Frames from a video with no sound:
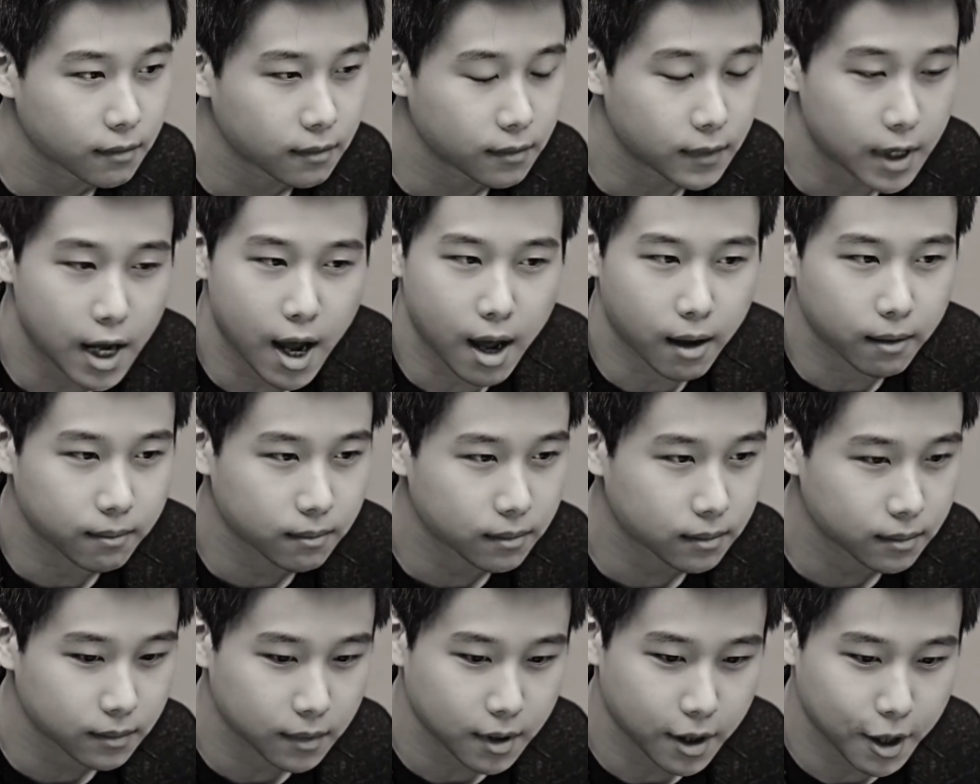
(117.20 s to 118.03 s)
Yeah.
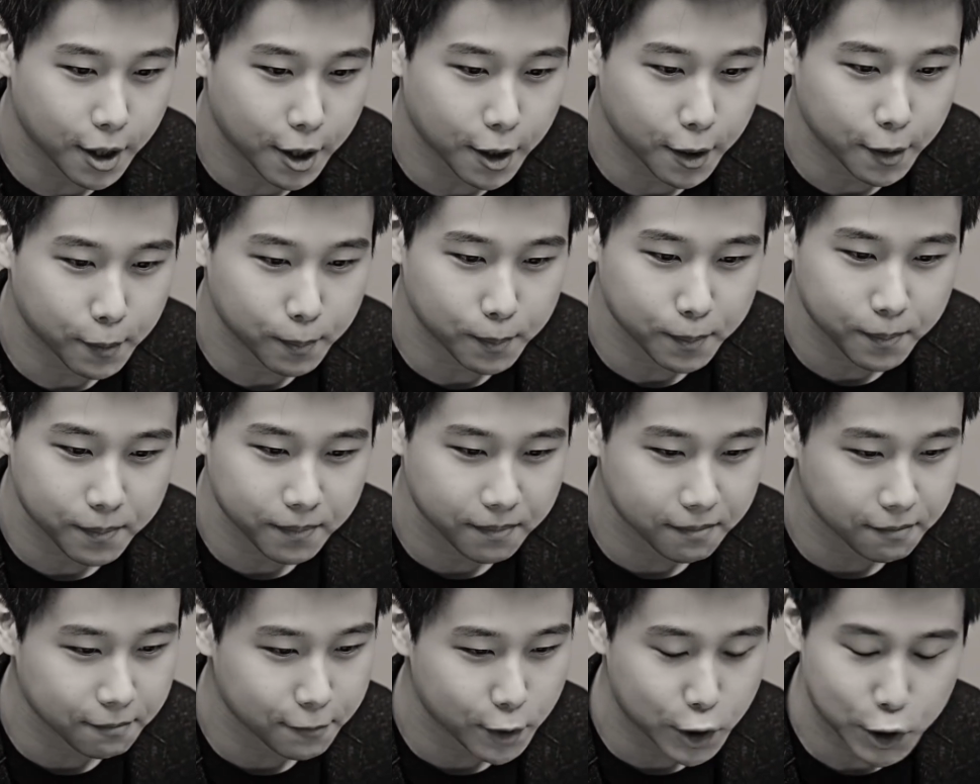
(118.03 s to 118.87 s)

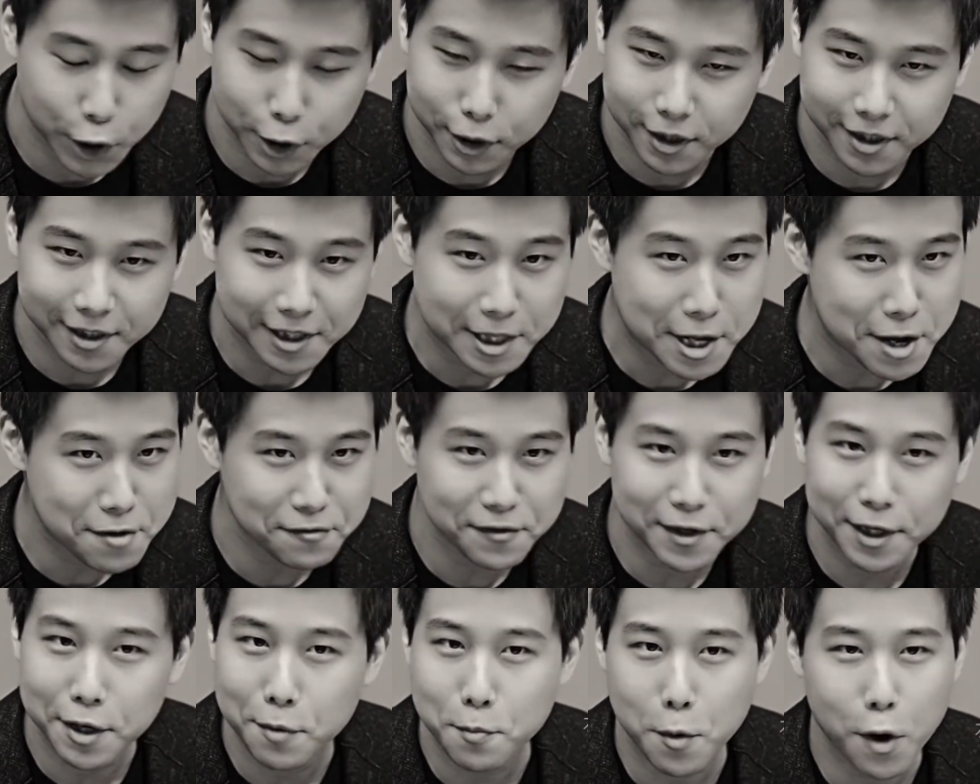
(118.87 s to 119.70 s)
Just
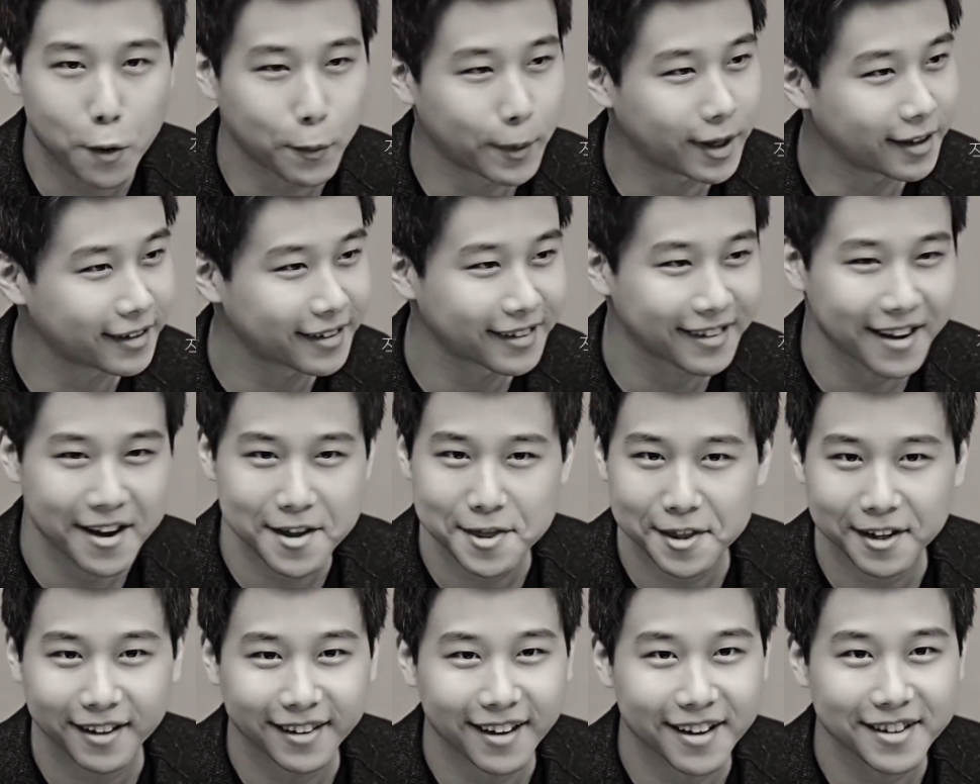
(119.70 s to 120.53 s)
live in the moment. I
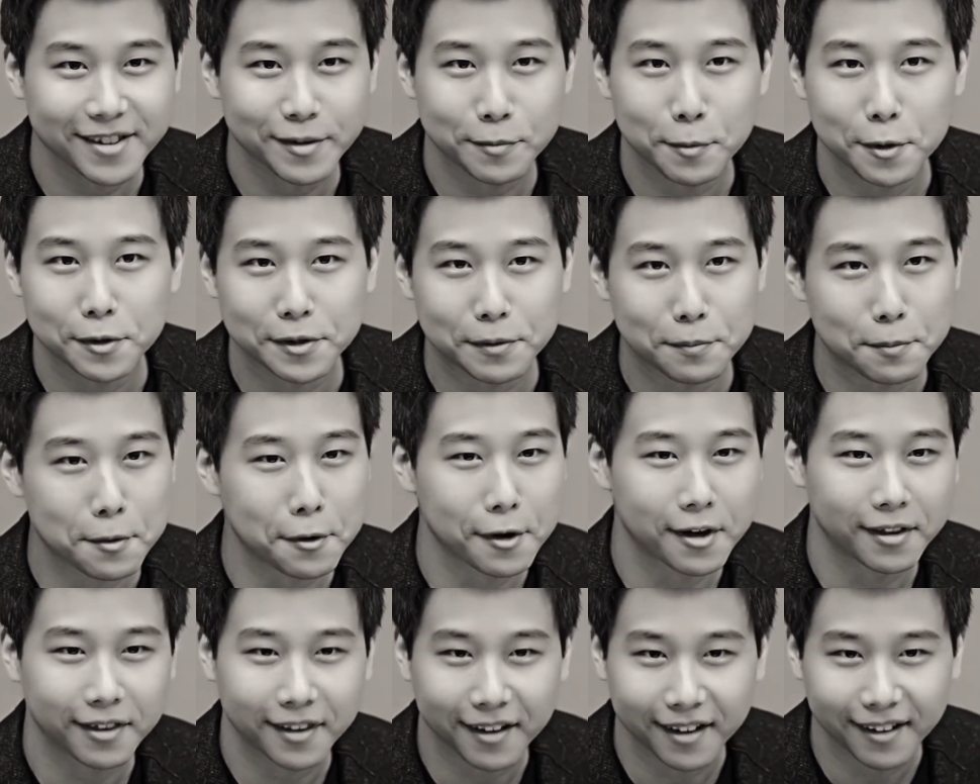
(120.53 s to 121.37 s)
think that's the most
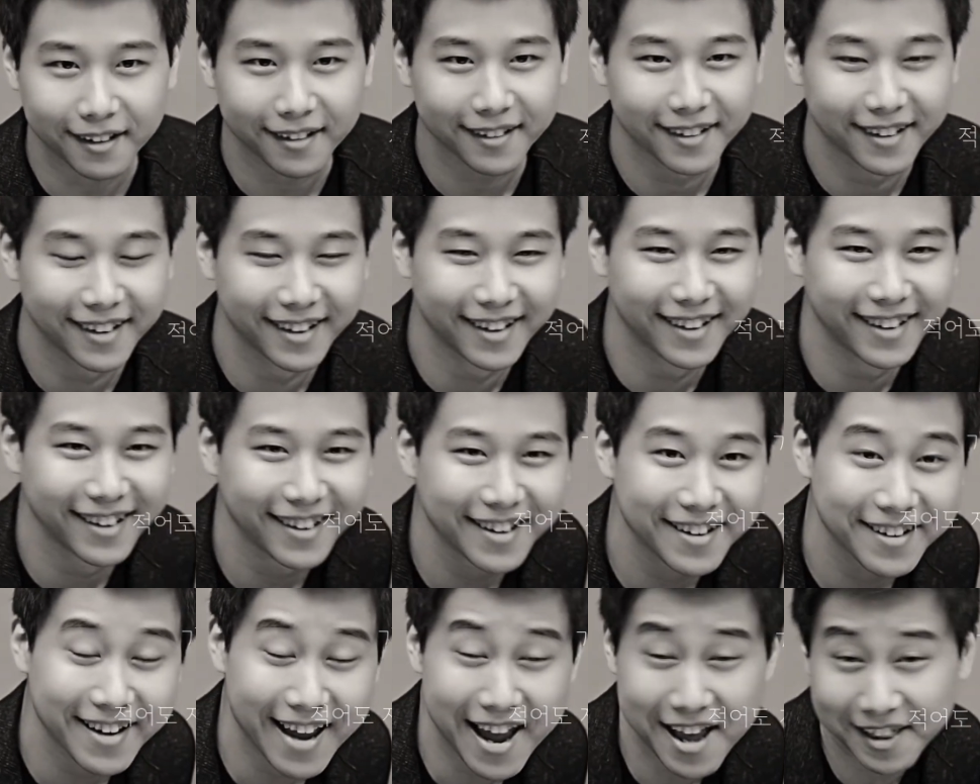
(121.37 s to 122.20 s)
important thing,
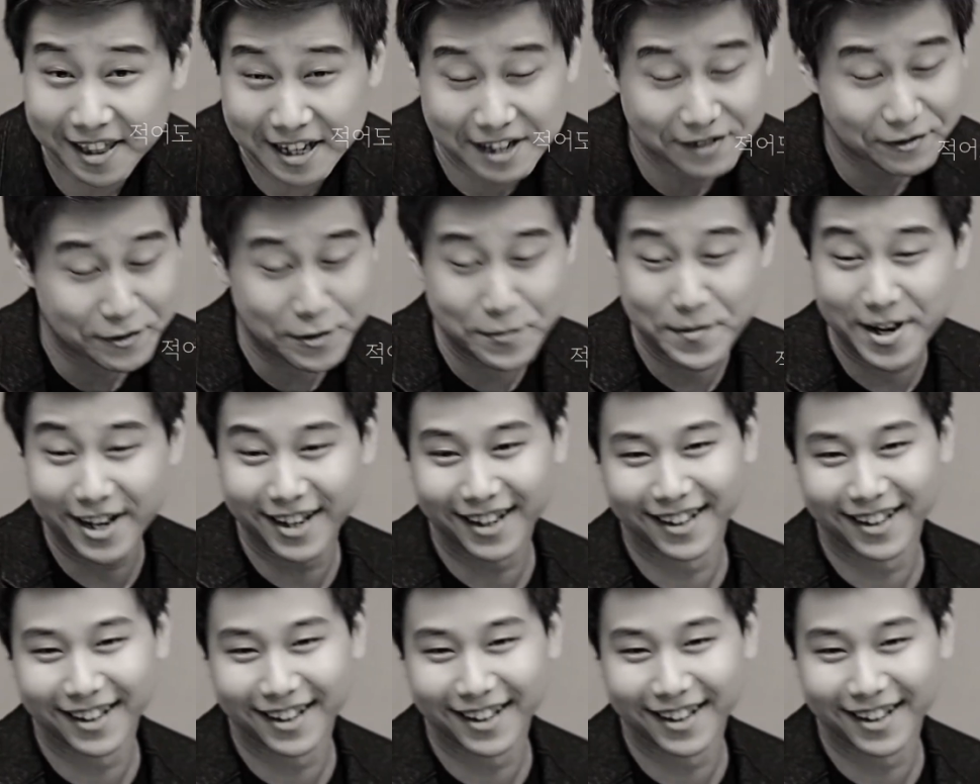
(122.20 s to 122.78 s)
at least for me.